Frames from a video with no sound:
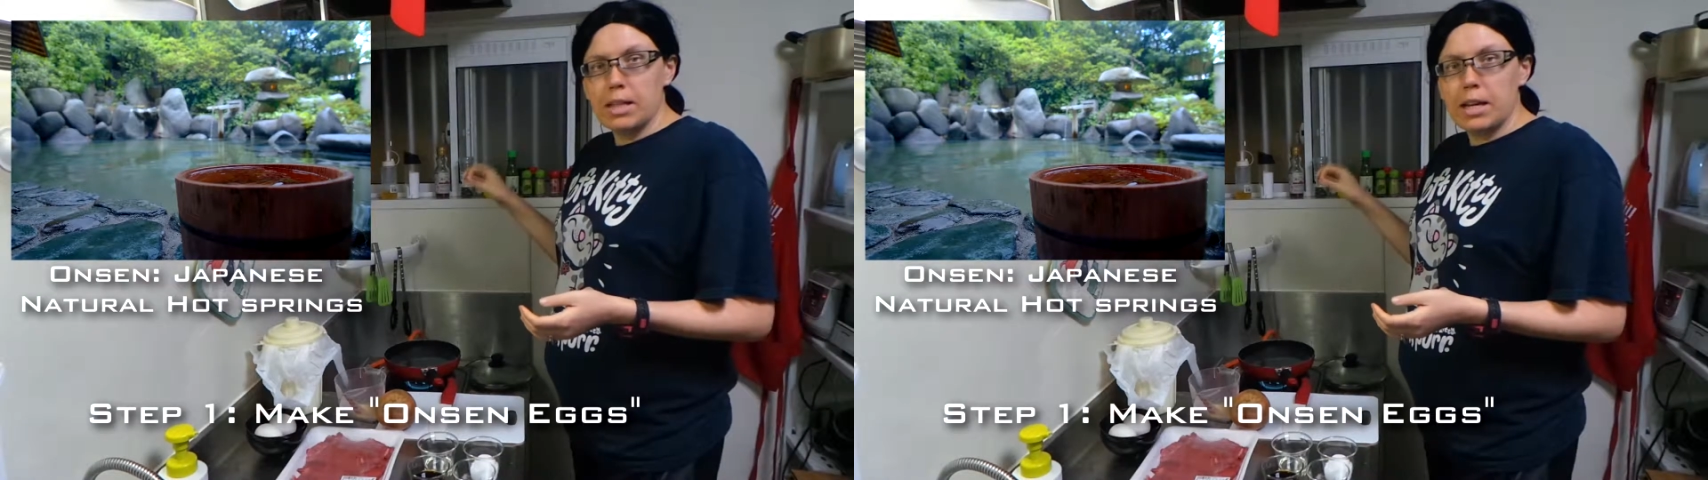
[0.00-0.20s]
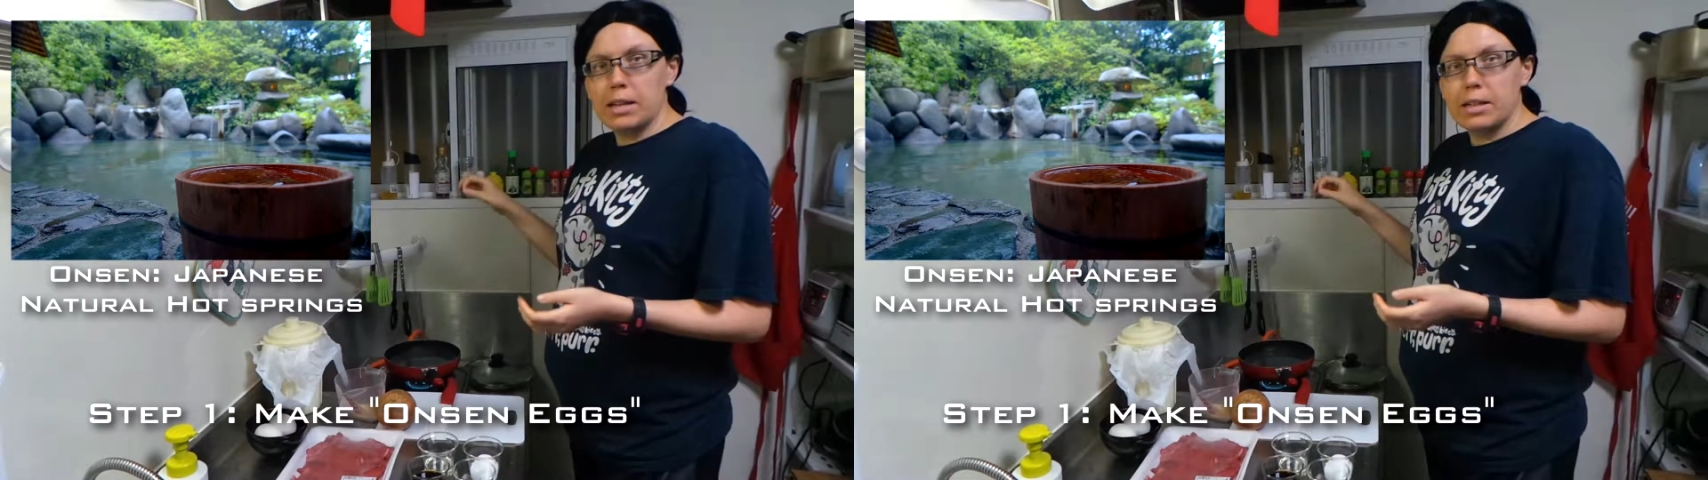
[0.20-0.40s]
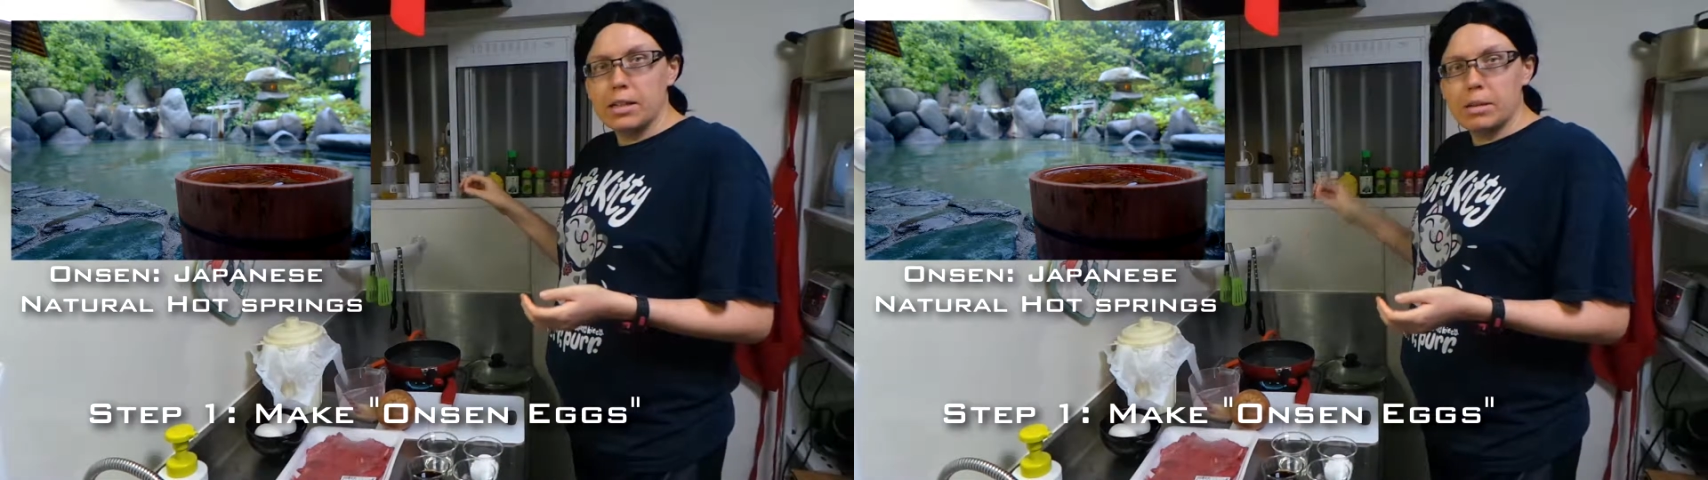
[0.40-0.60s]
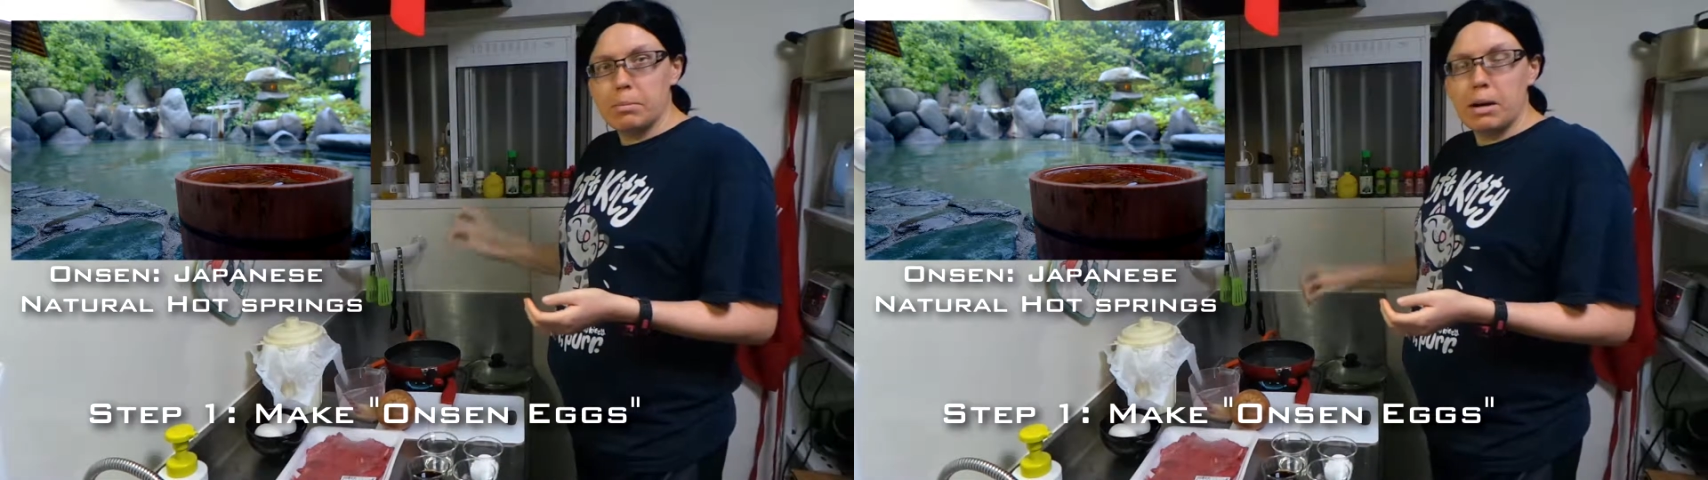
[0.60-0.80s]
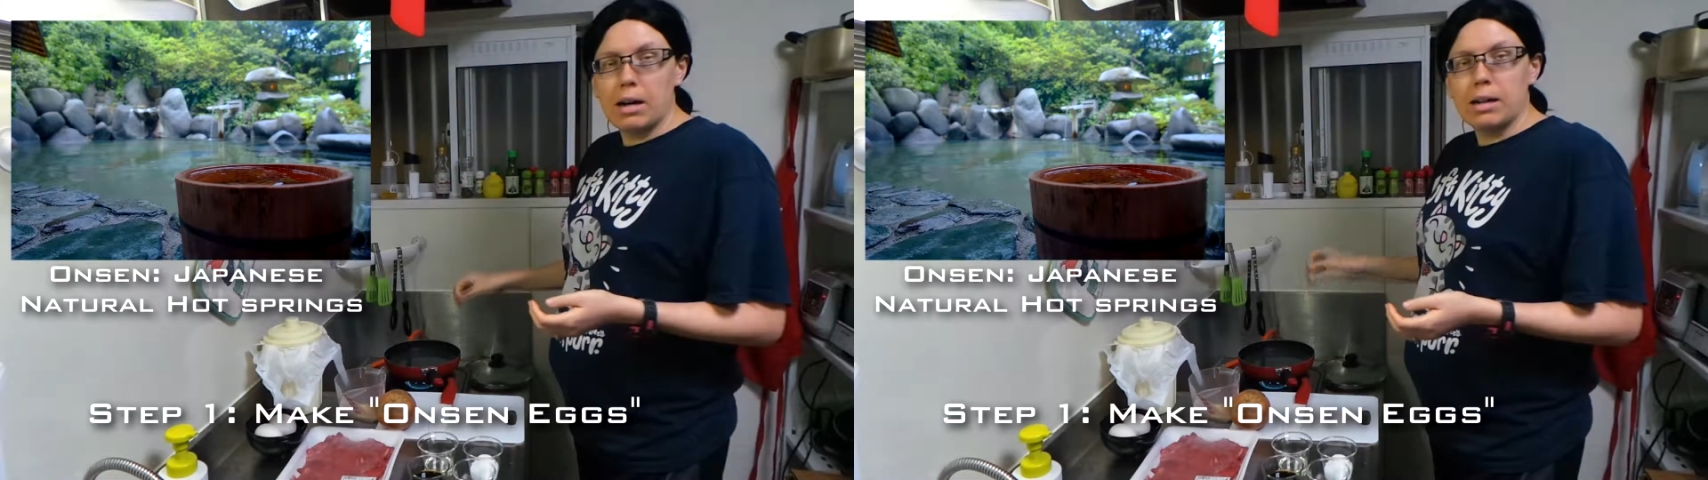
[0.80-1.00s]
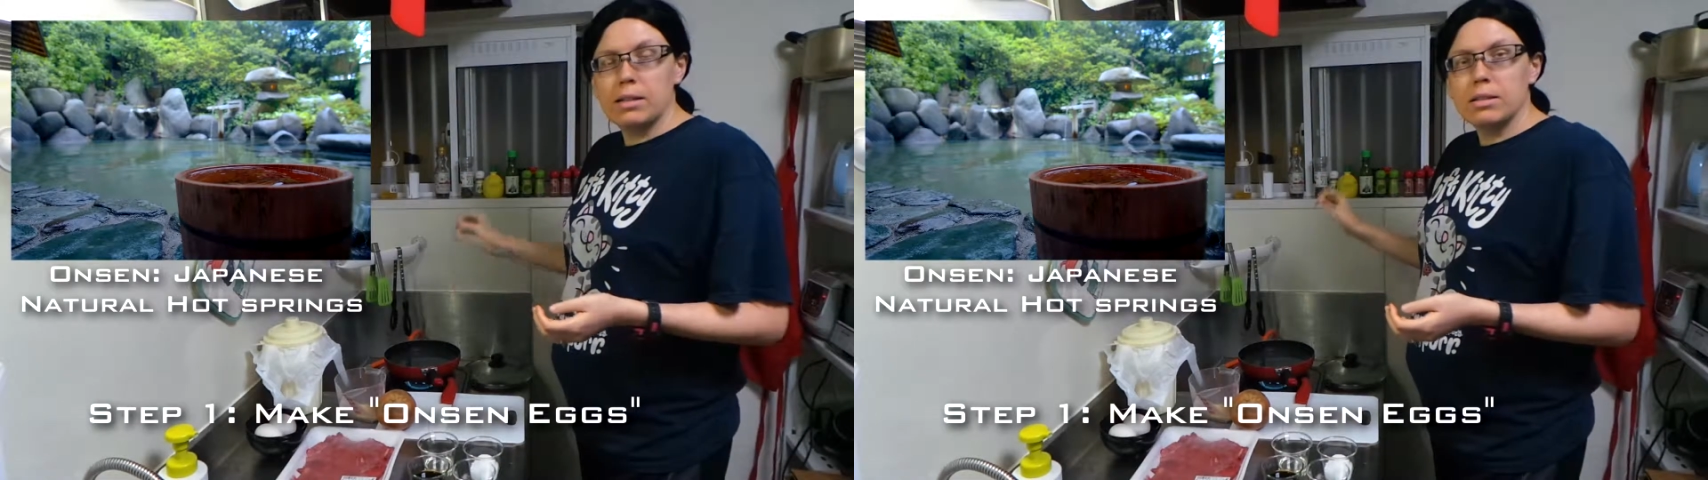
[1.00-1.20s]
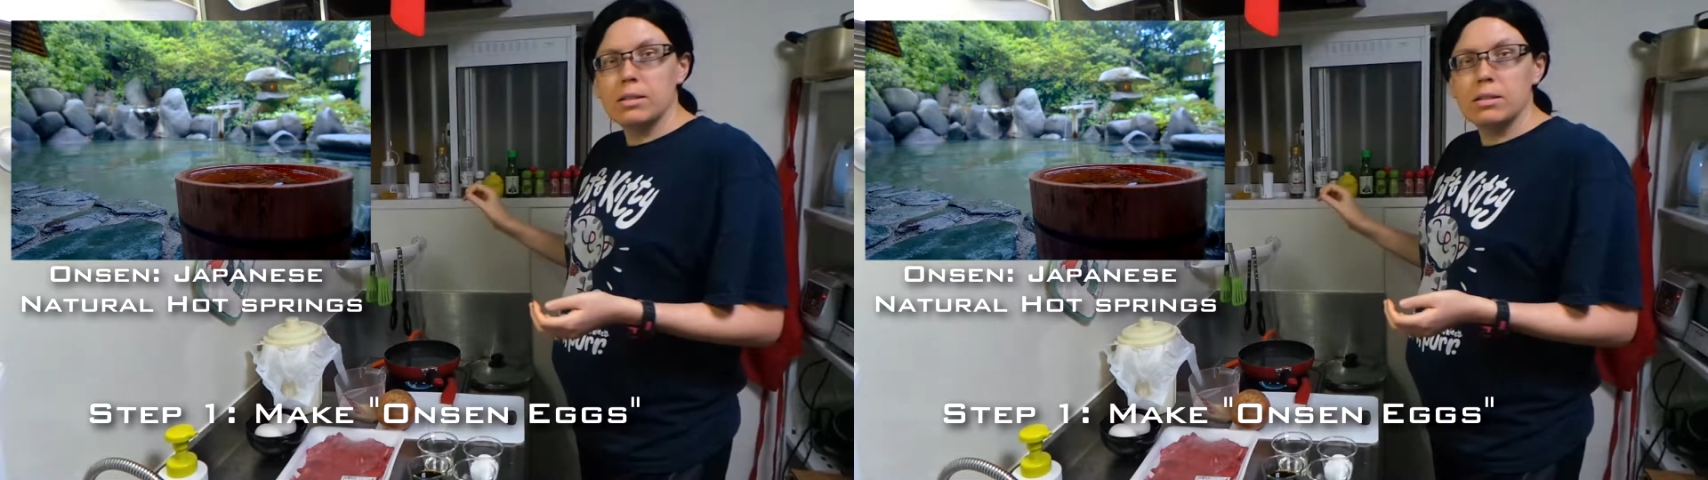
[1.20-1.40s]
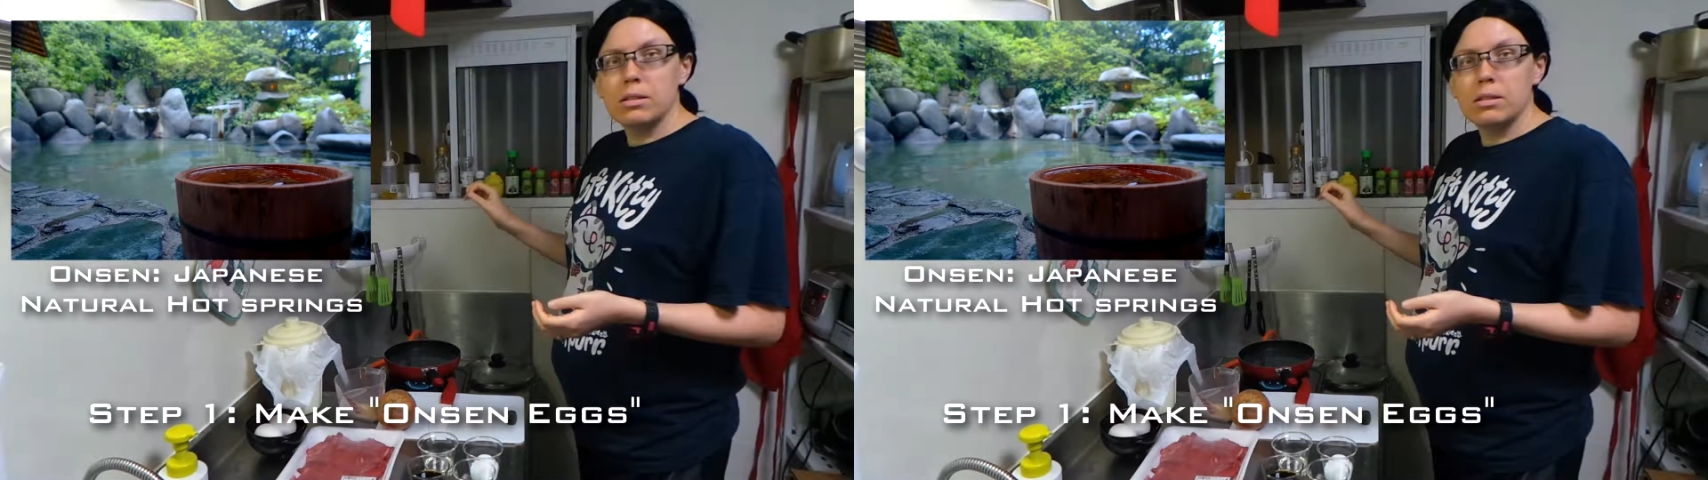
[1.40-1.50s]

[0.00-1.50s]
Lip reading: that in a pot